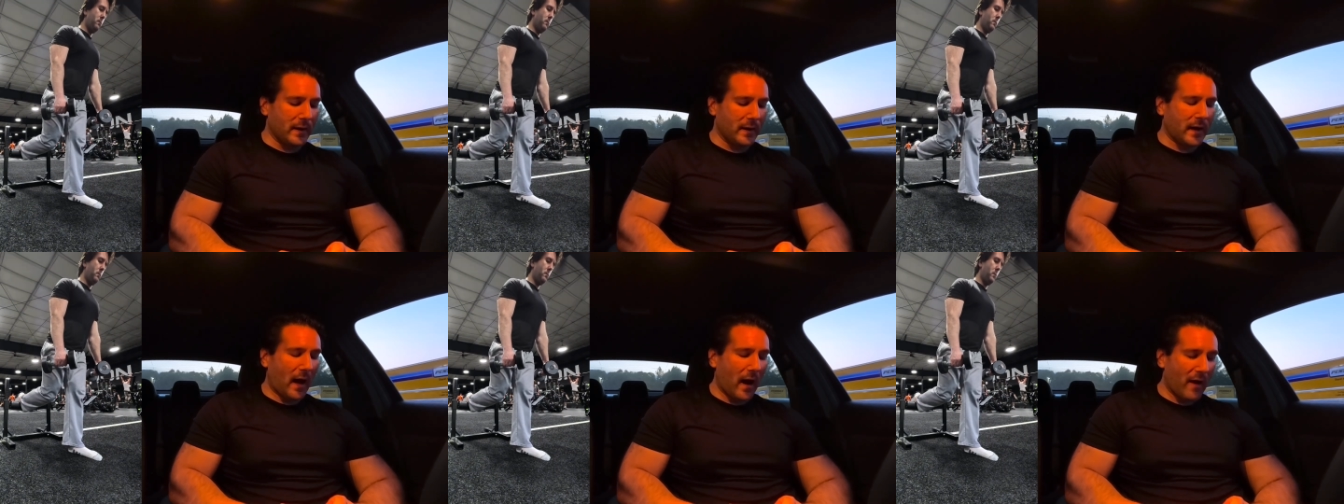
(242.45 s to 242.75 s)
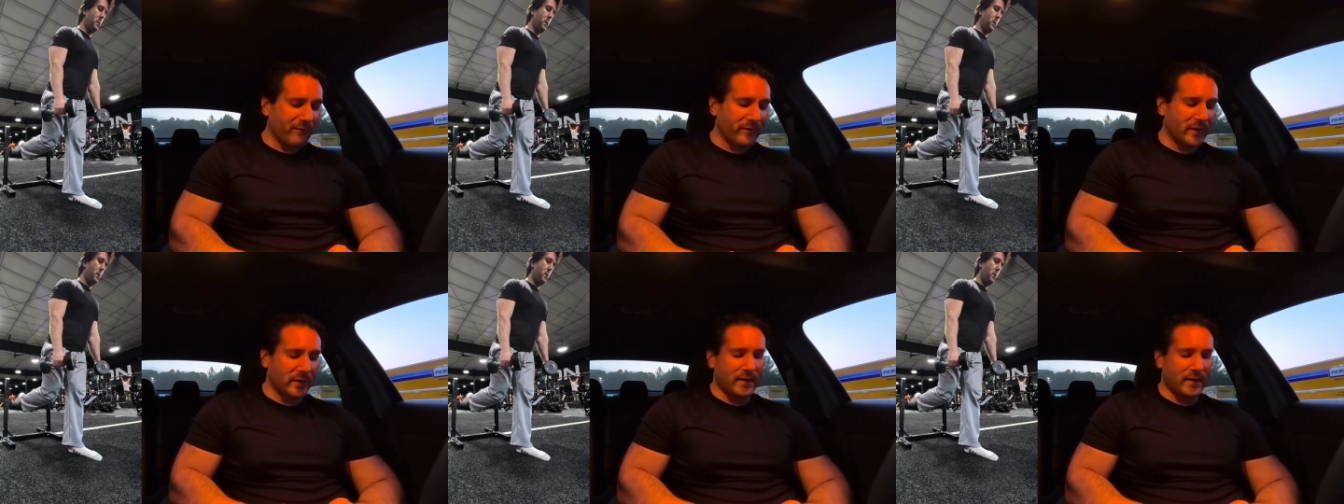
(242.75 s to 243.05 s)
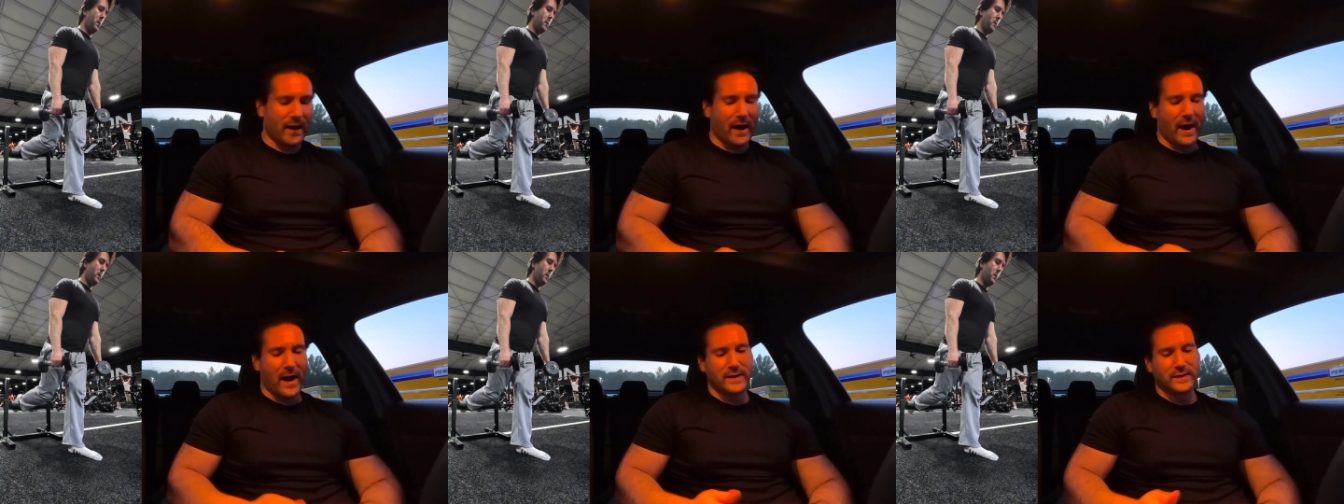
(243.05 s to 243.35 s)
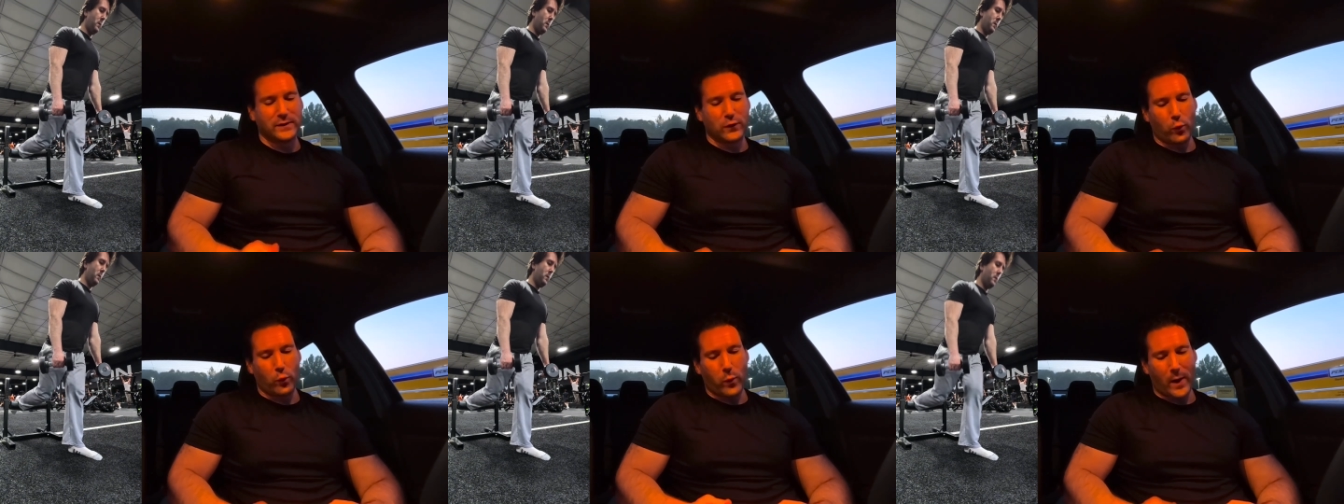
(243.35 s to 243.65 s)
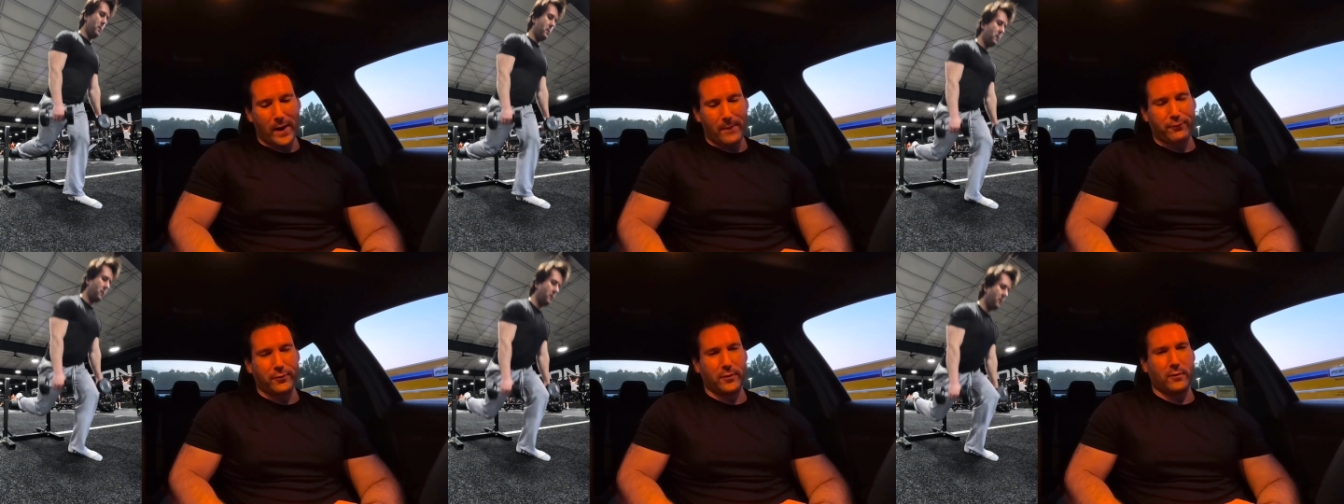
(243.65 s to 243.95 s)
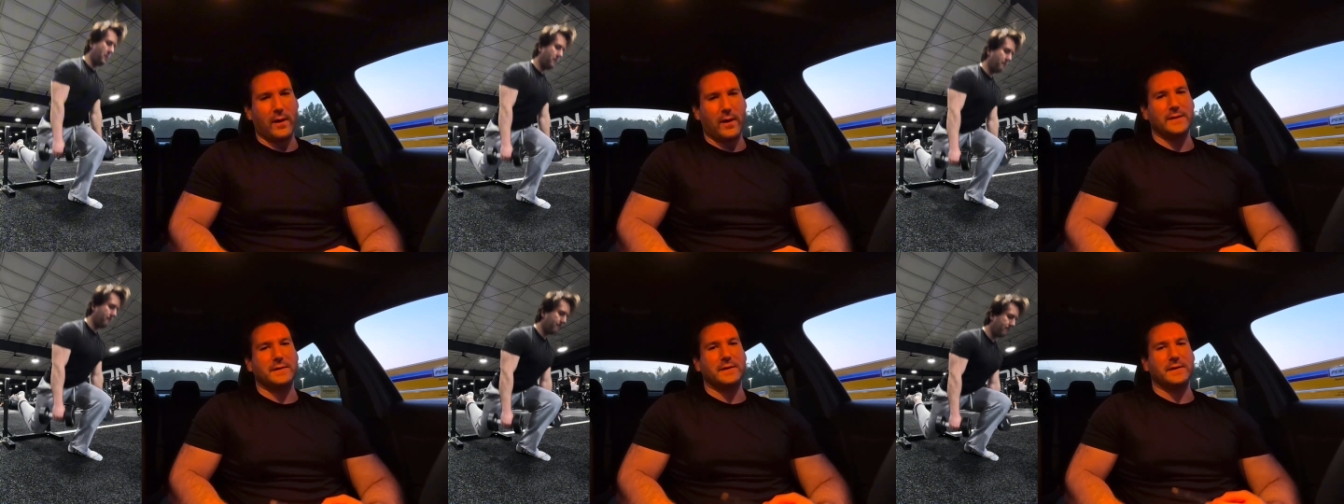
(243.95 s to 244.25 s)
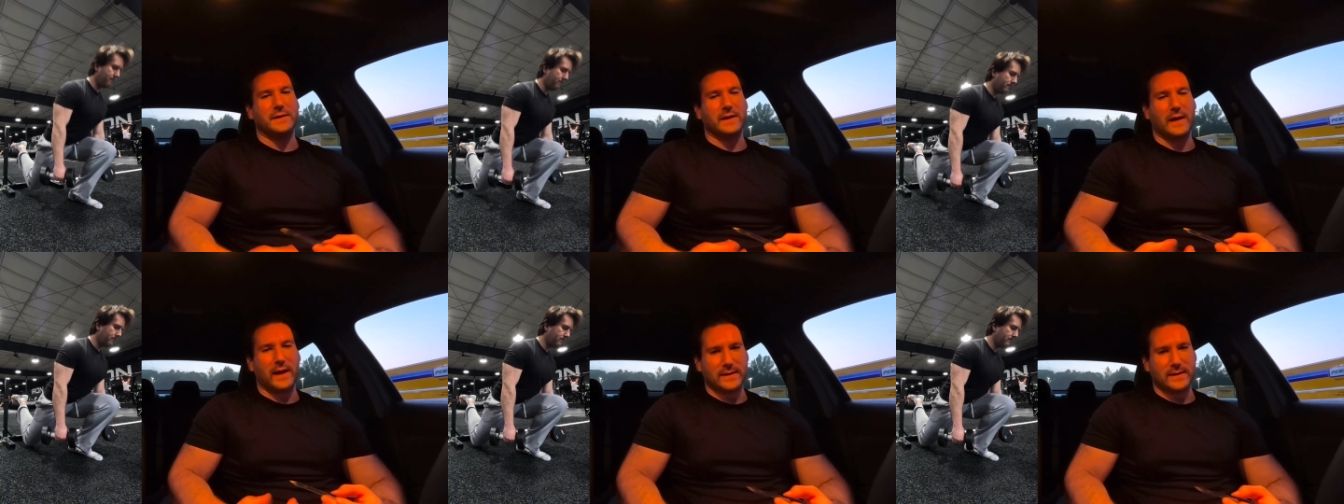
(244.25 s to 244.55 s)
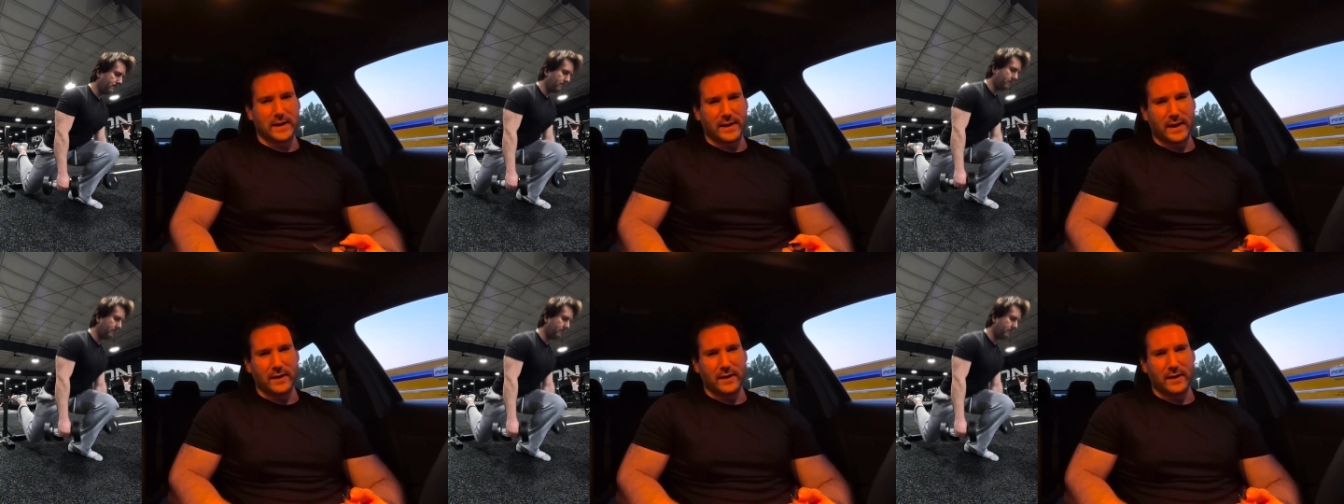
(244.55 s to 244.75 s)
confident that as the weight progresses and as I